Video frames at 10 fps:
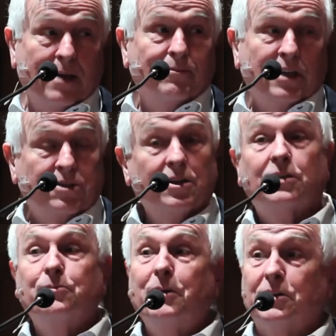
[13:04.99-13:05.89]
happen next
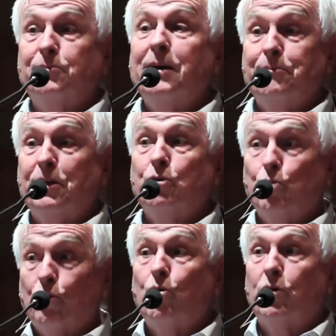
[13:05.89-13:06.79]
6 months might be the
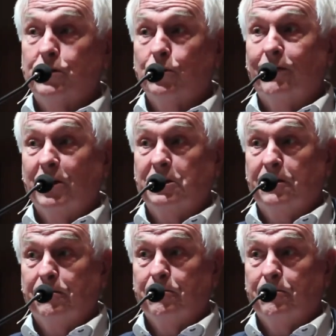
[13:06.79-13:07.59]
World War II of it.